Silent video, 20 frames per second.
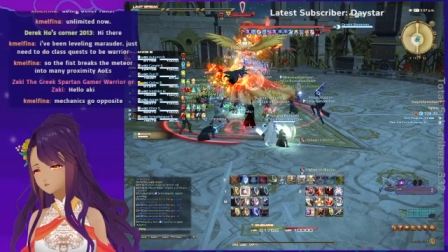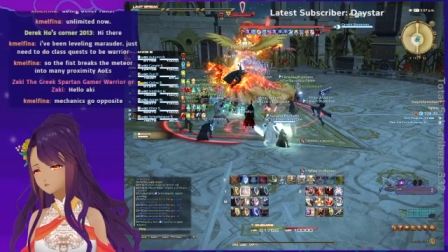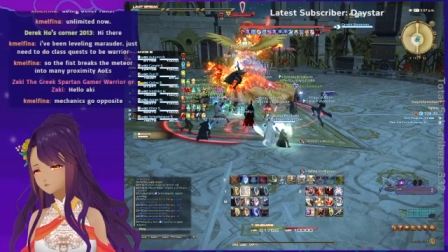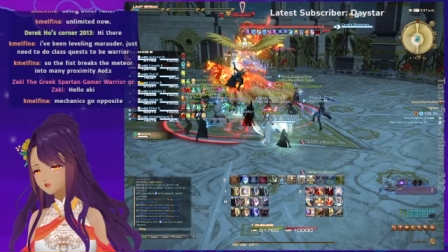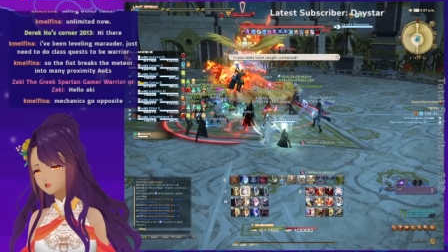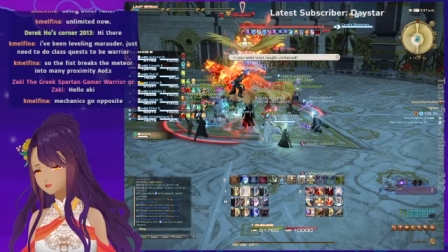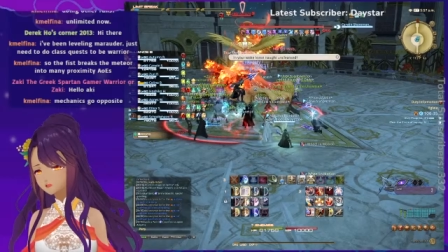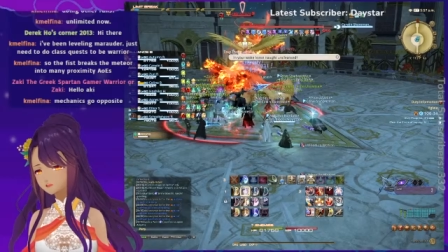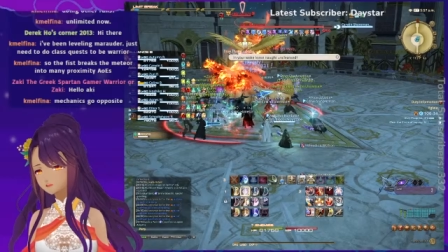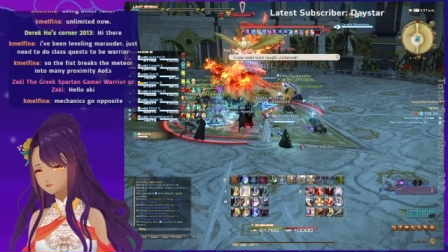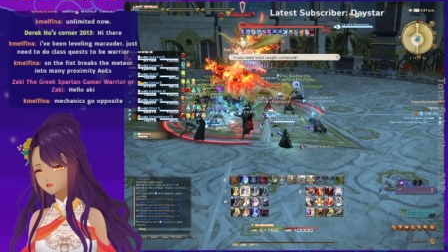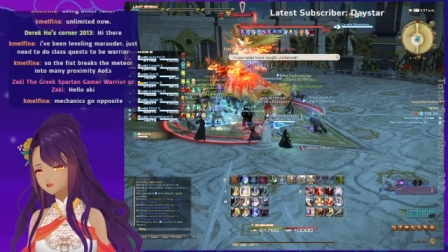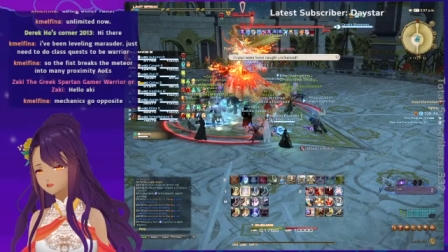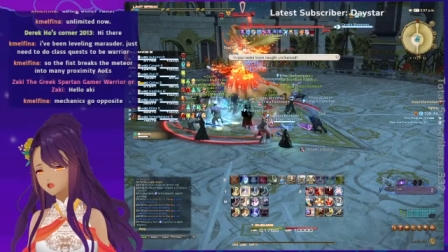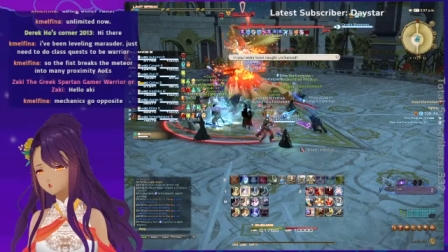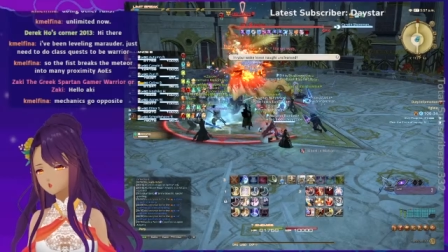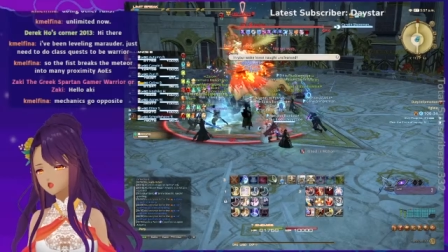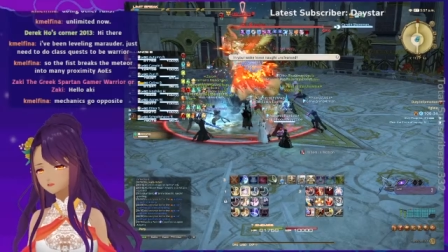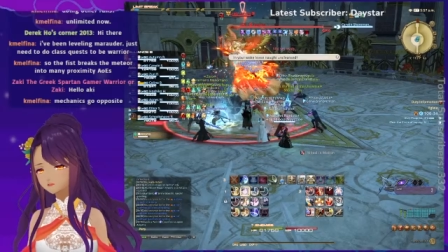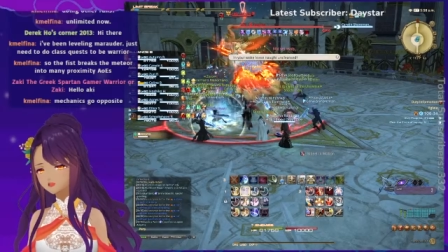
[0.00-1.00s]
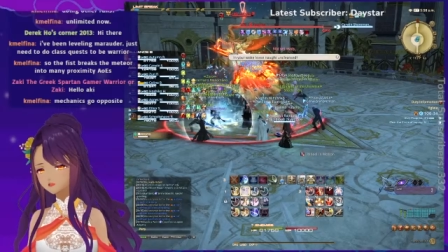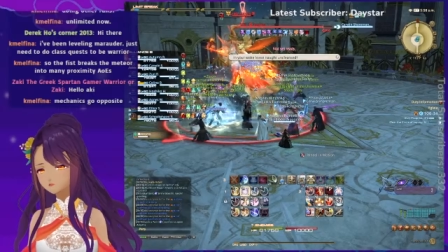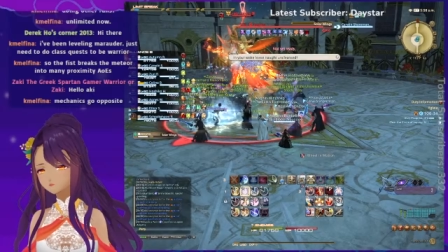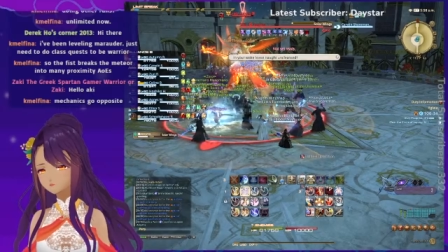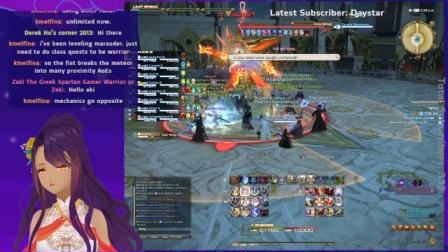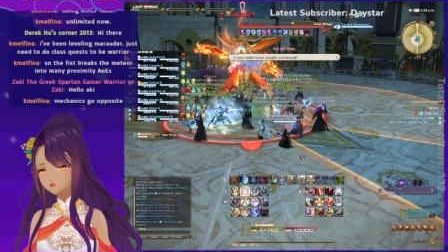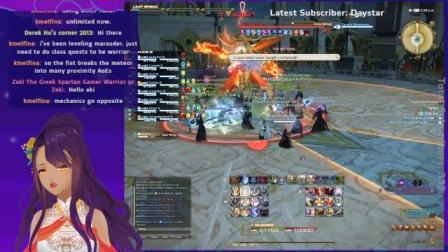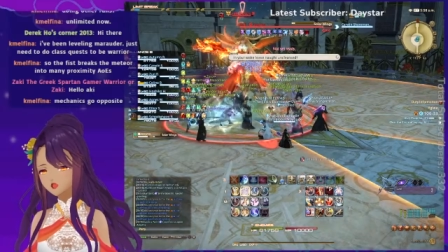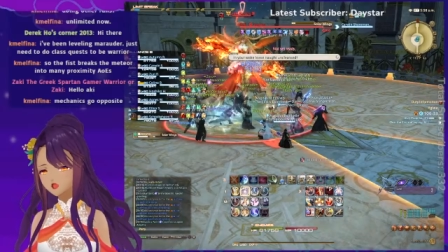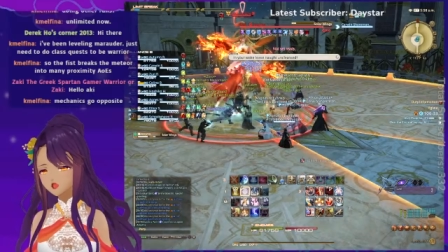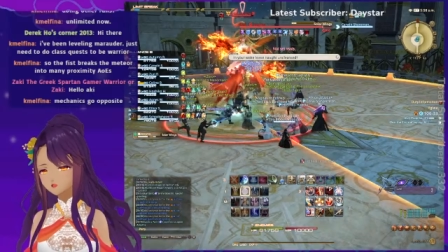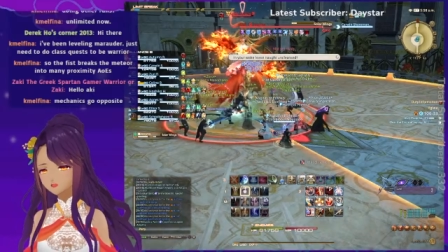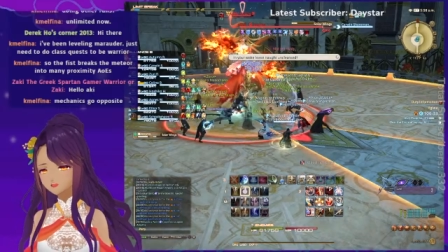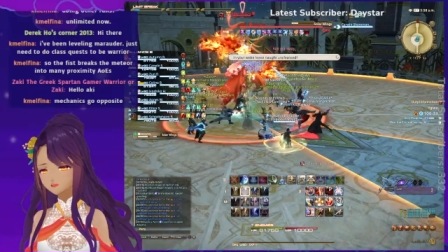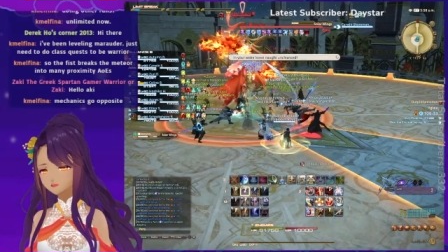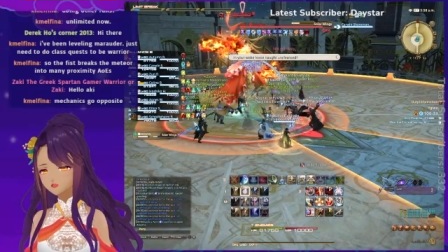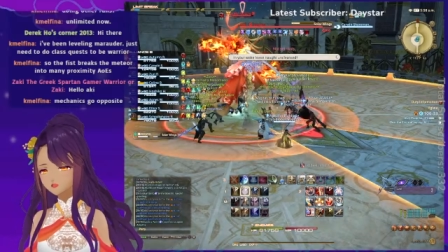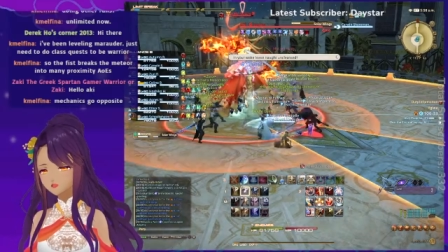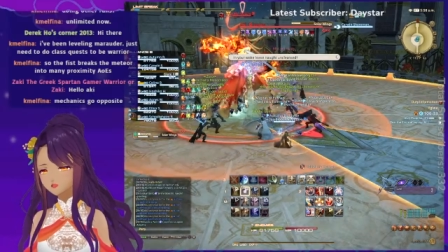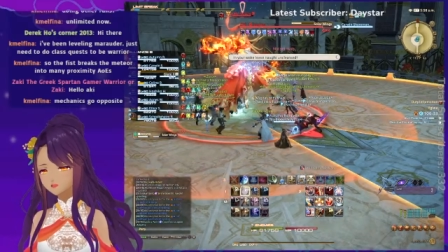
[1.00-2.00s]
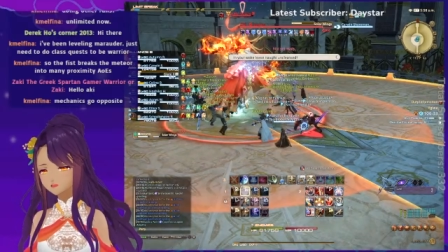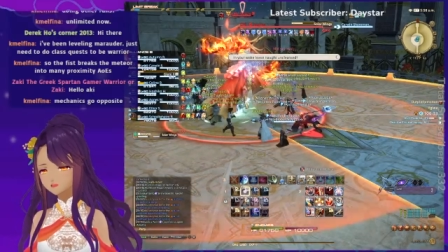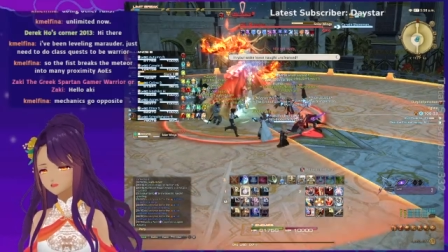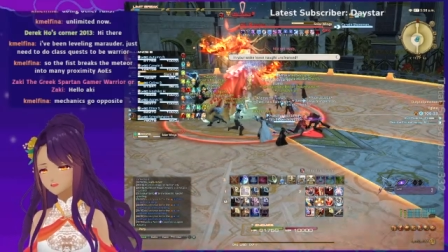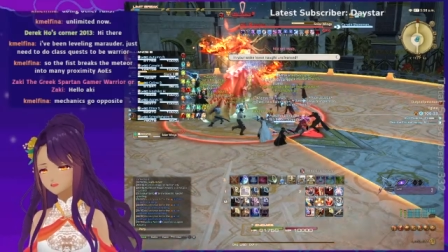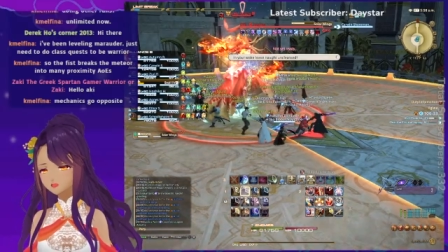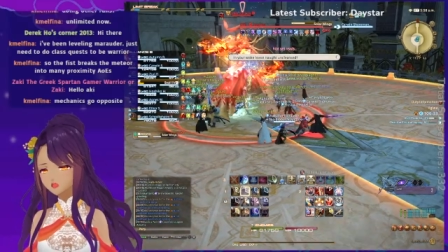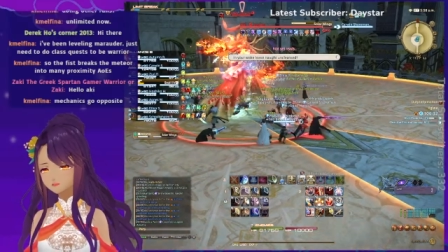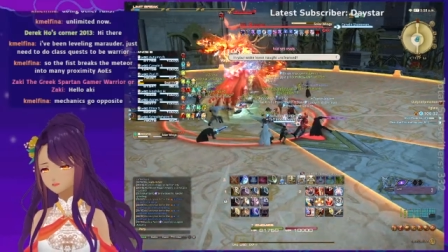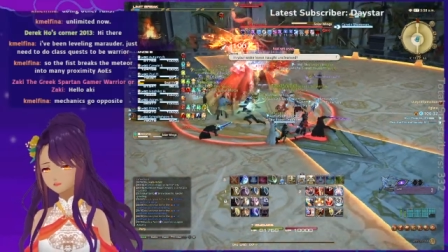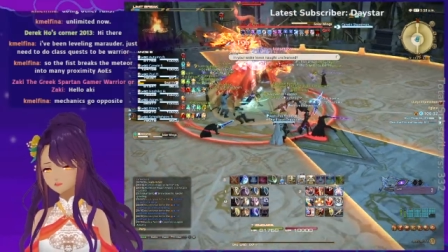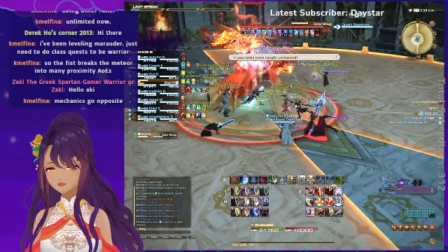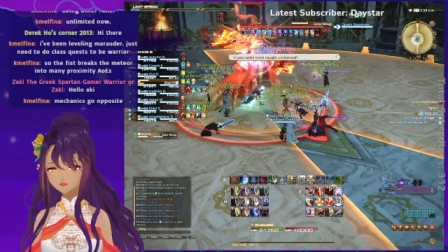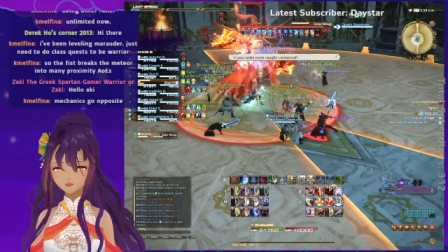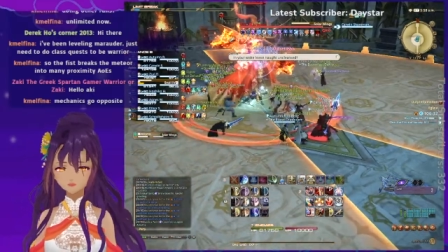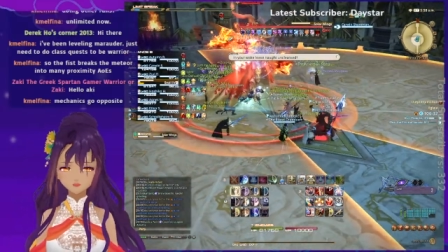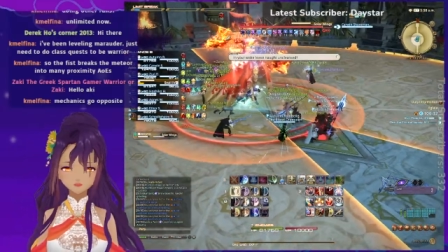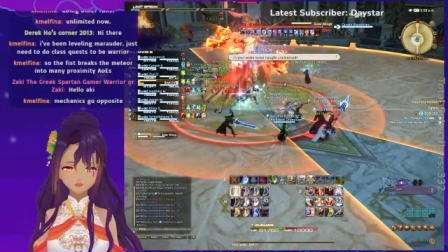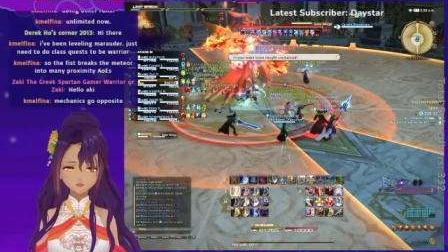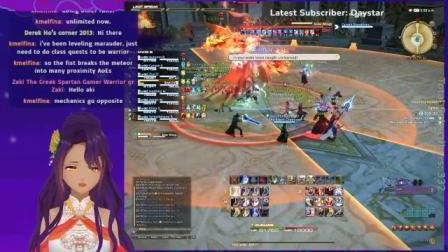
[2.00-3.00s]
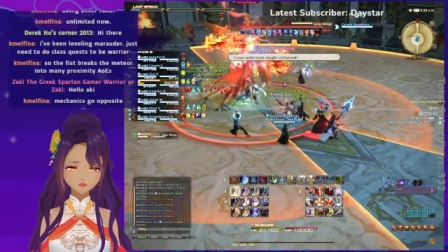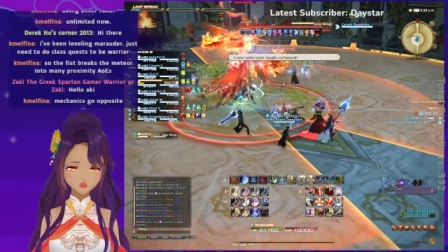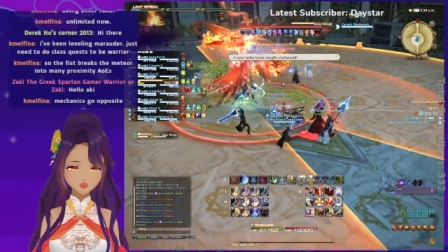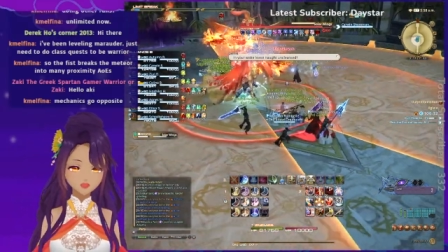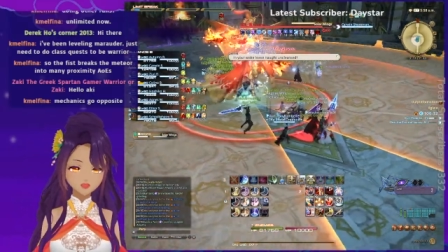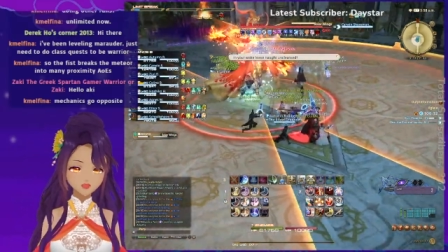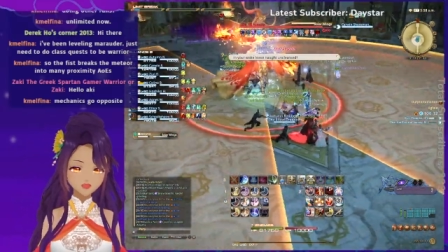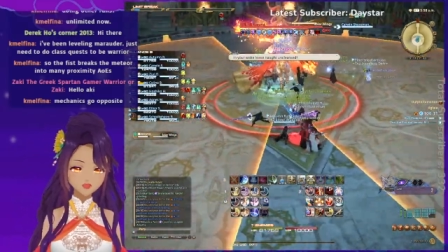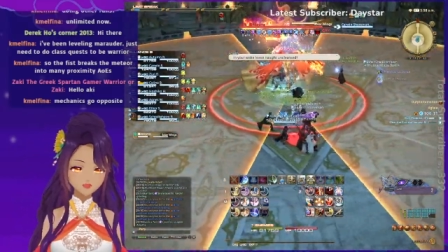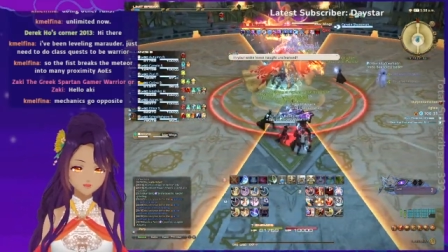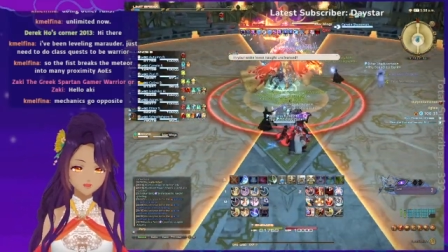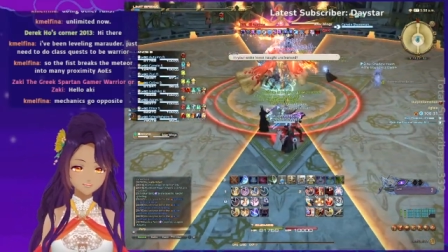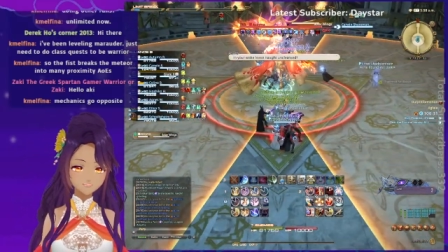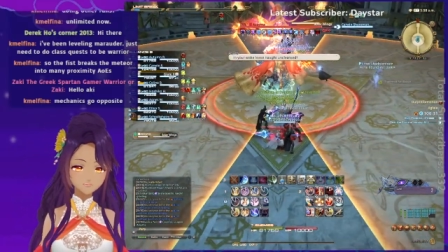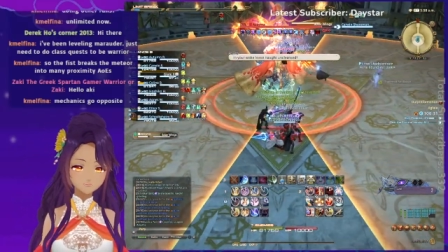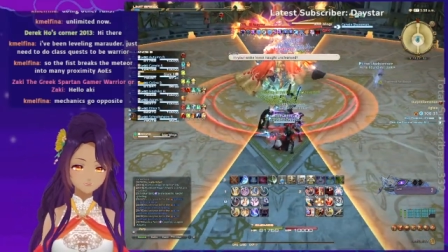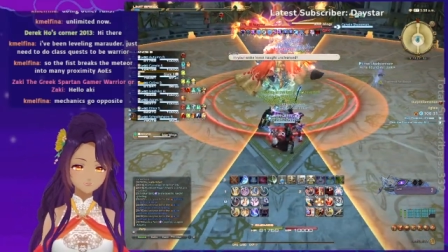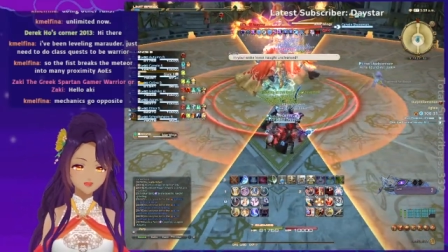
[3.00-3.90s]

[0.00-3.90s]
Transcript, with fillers: So your first pattern was out, then in, and there was no decline.